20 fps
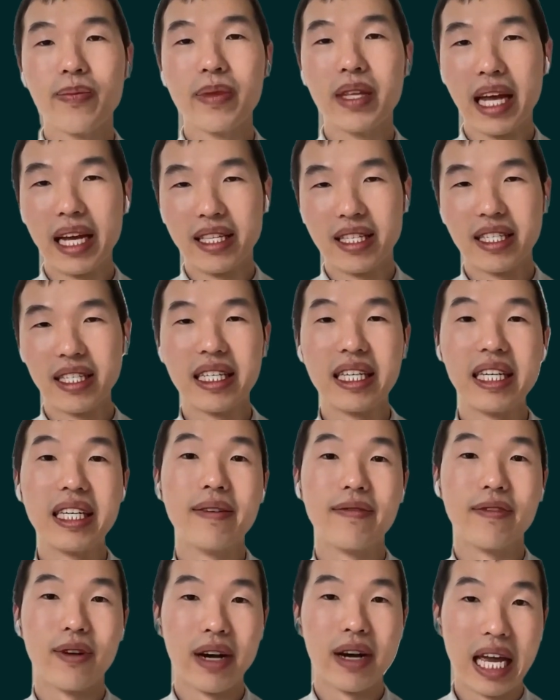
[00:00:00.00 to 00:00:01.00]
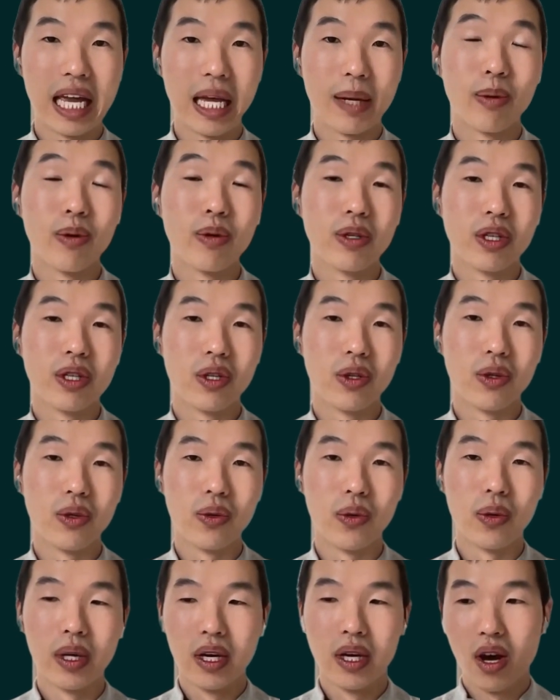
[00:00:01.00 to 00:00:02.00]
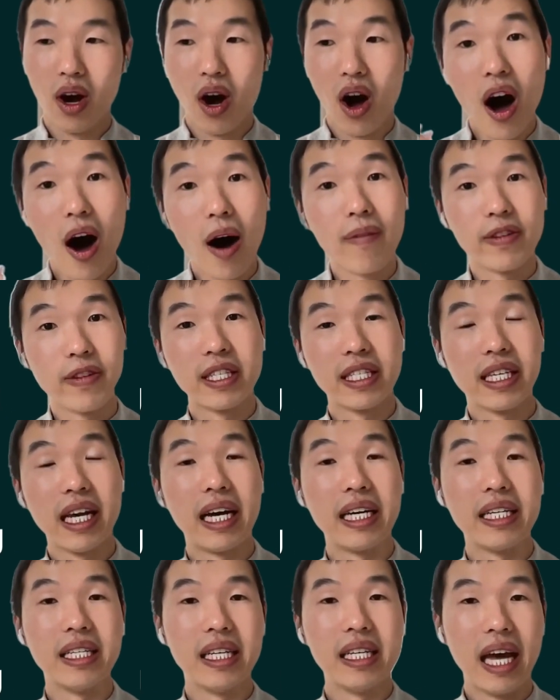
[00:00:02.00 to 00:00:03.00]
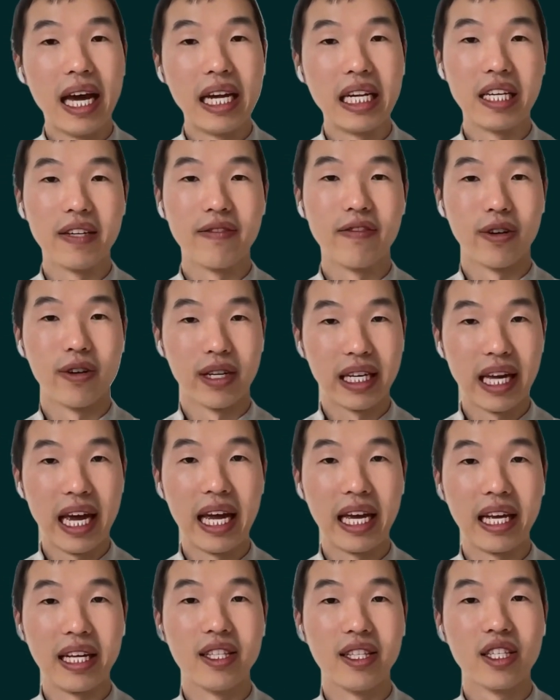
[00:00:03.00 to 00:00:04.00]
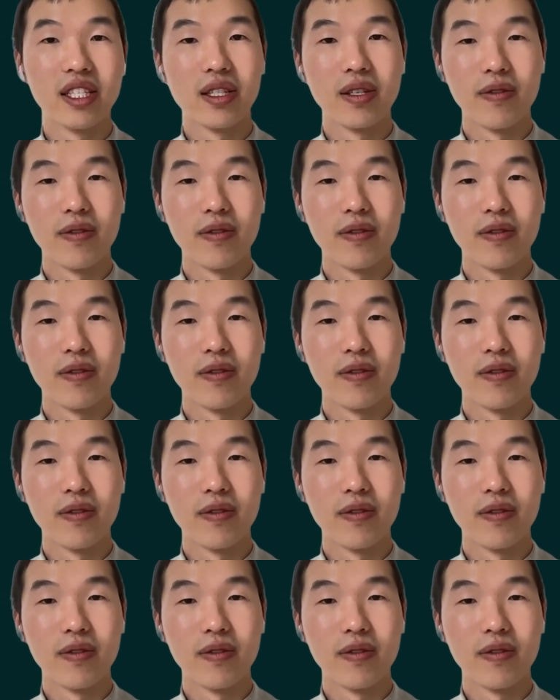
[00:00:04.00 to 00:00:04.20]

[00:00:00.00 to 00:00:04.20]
and see if you're able to offset any of your gains